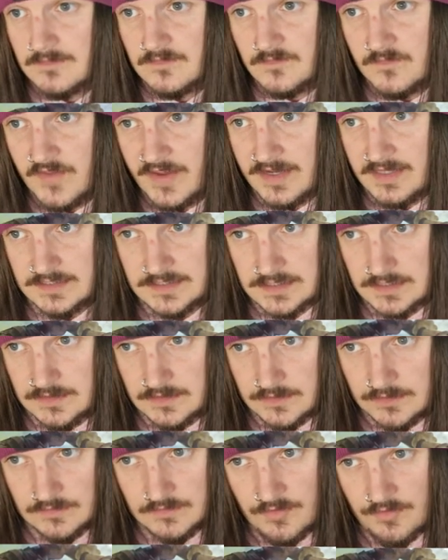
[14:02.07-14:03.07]
them down
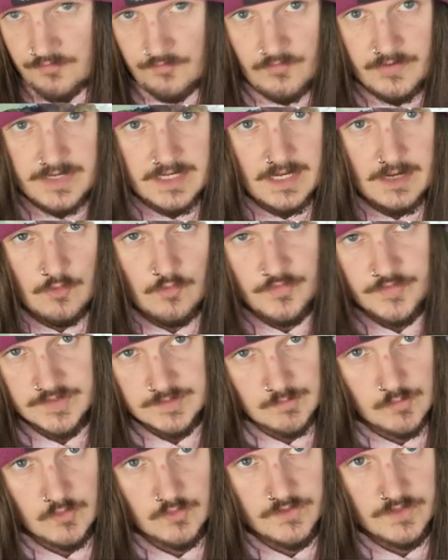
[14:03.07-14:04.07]
to 3 health
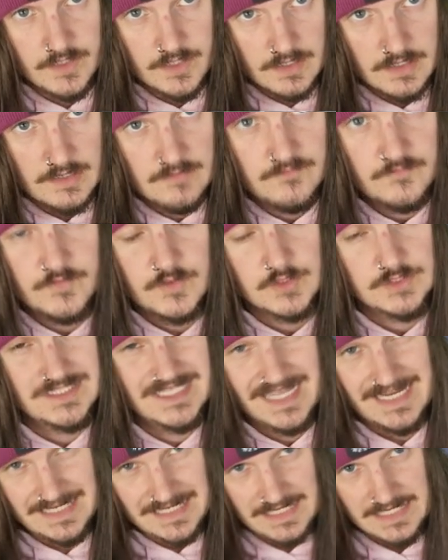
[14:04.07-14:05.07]
is more than enough,
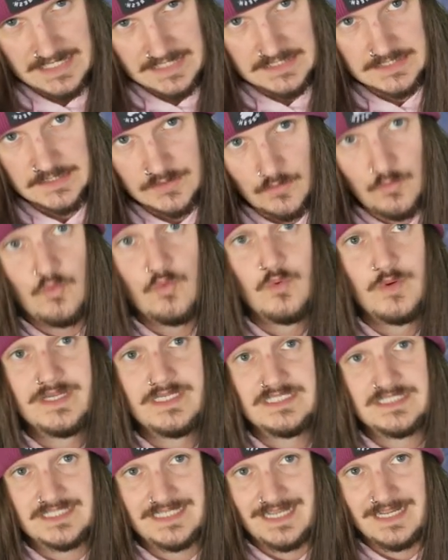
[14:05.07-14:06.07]
because they need to
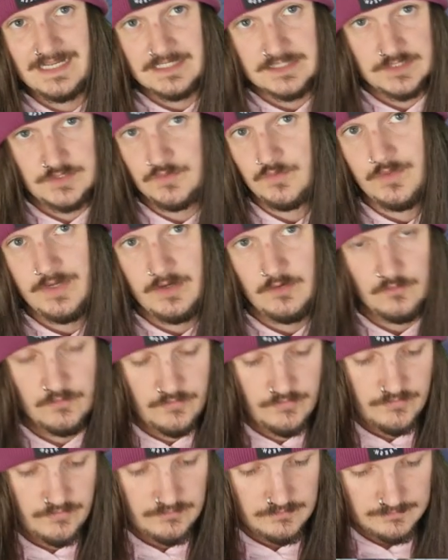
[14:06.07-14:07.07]
always stay at 2
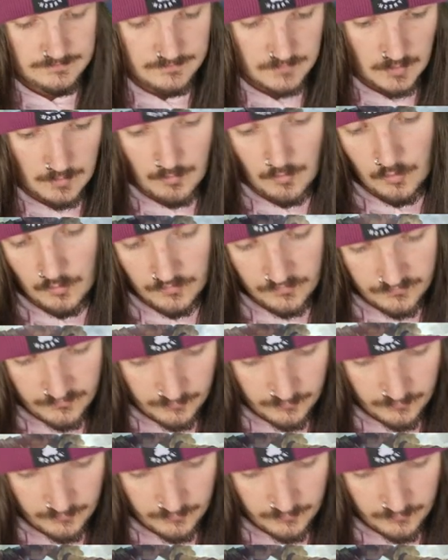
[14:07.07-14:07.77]
health, or more